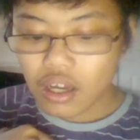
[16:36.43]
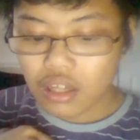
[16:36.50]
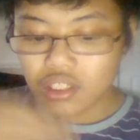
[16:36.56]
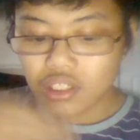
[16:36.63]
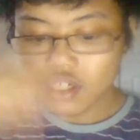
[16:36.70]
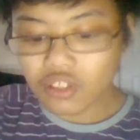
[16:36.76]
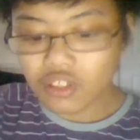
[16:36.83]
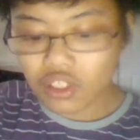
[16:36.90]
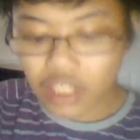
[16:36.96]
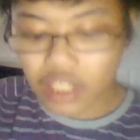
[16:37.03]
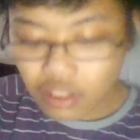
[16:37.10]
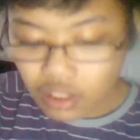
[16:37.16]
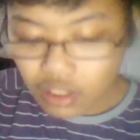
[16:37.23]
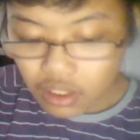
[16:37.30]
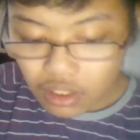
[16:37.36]
The other
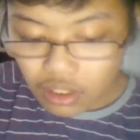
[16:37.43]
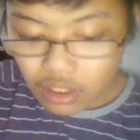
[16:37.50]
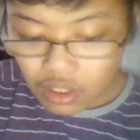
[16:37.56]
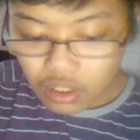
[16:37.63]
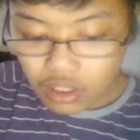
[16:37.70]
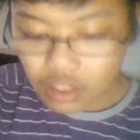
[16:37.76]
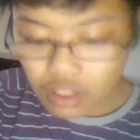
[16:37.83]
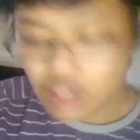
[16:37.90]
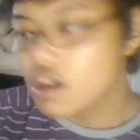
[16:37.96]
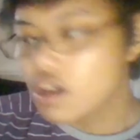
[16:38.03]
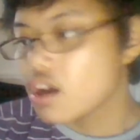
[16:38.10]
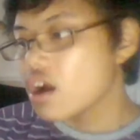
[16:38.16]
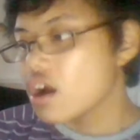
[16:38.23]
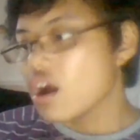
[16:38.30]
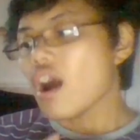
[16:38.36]
thing,
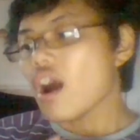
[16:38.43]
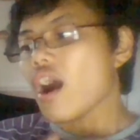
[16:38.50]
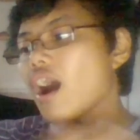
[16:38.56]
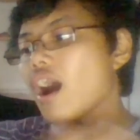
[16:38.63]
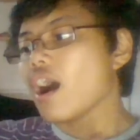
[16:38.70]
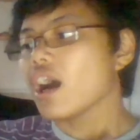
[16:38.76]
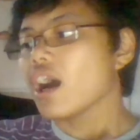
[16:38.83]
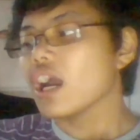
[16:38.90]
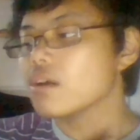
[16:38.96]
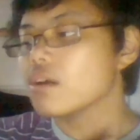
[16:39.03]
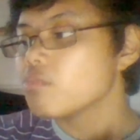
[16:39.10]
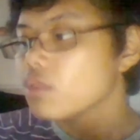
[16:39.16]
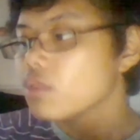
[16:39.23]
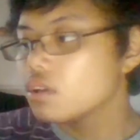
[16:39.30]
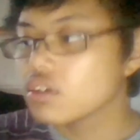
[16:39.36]

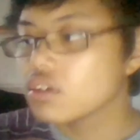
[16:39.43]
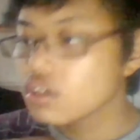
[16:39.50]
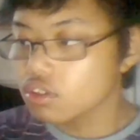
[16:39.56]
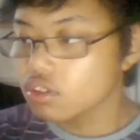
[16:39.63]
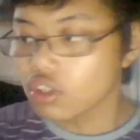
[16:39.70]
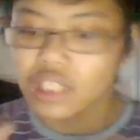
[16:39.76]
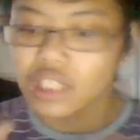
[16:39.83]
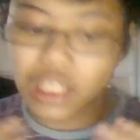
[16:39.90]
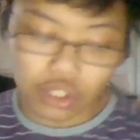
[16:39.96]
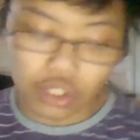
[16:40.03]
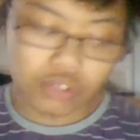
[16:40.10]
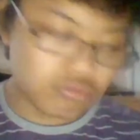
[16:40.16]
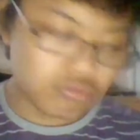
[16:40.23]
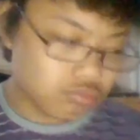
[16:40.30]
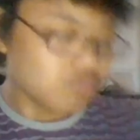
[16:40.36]
I'm not
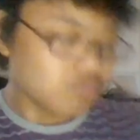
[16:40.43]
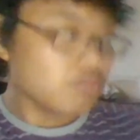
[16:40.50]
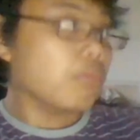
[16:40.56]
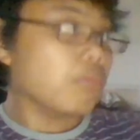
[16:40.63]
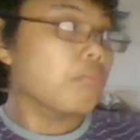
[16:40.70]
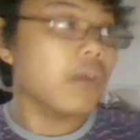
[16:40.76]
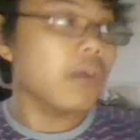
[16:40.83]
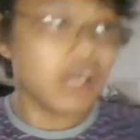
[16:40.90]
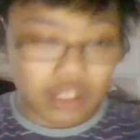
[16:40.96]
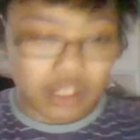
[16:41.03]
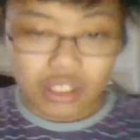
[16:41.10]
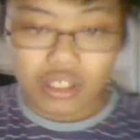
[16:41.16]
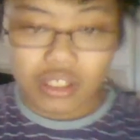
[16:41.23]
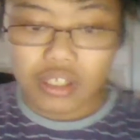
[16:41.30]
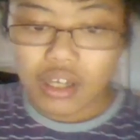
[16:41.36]
ill,
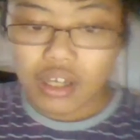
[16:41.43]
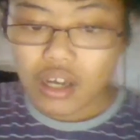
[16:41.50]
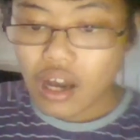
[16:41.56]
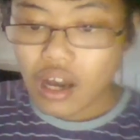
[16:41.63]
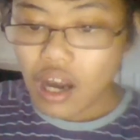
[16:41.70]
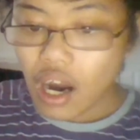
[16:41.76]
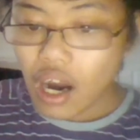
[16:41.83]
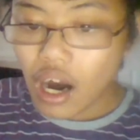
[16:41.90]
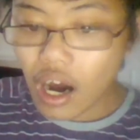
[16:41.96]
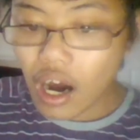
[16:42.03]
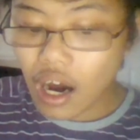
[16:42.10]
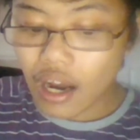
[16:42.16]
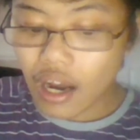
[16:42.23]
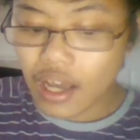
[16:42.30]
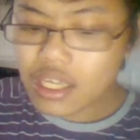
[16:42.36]
but
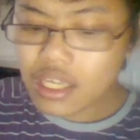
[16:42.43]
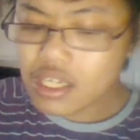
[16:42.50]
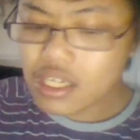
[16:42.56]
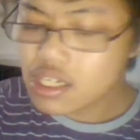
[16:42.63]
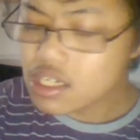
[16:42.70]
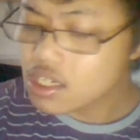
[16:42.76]
I